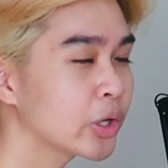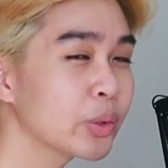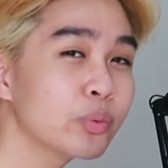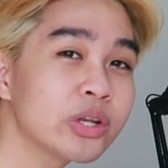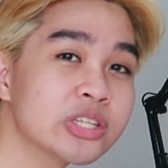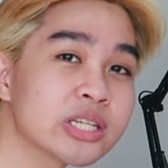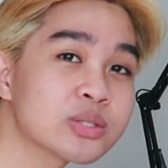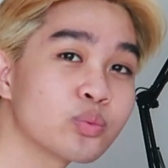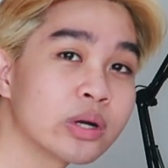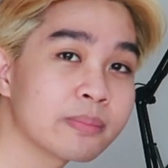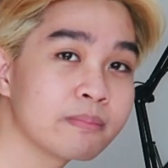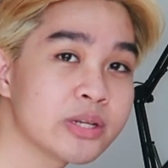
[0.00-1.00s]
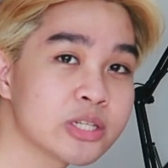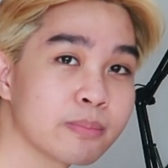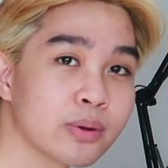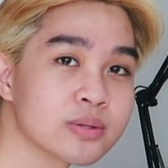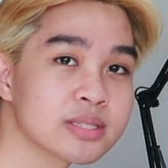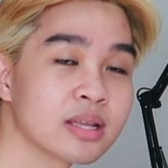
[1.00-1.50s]
Or would you just want me to
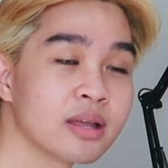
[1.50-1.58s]
post